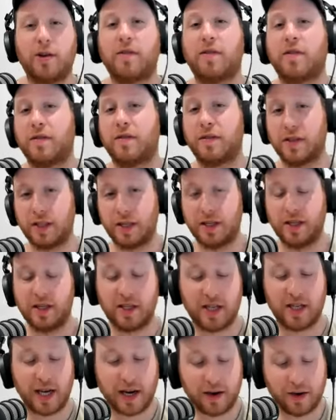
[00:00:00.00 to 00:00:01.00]
You've obviously
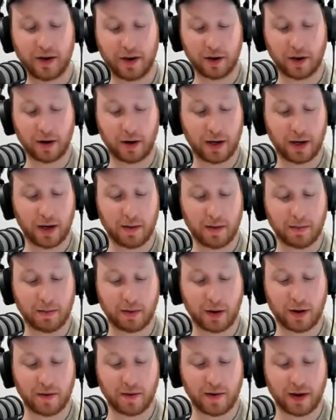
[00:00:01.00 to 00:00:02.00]
started your own
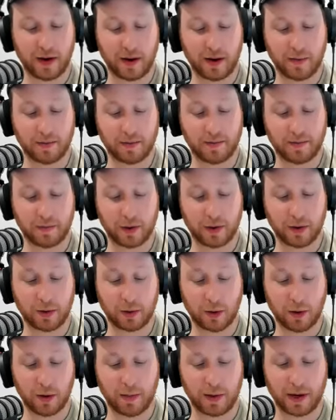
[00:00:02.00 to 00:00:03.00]
improv
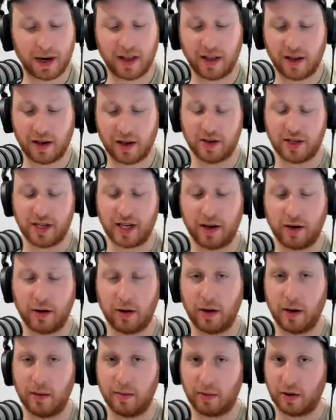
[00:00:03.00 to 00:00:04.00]
group, and I think you started your
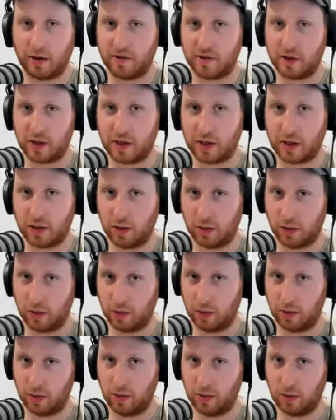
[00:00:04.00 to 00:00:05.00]
own improv
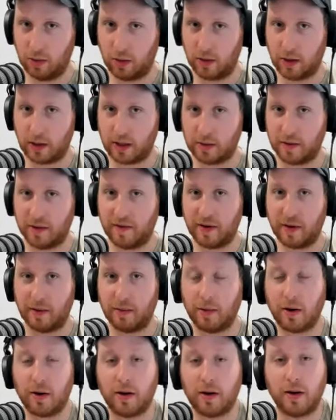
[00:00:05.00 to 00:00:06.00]
school. Correct me if I'm
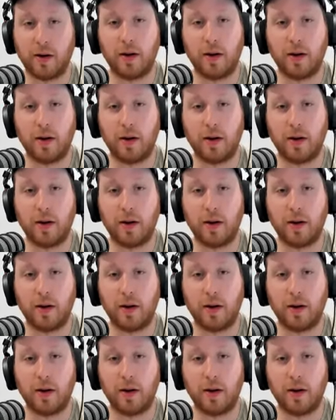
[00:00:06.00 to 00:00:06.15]
wrong.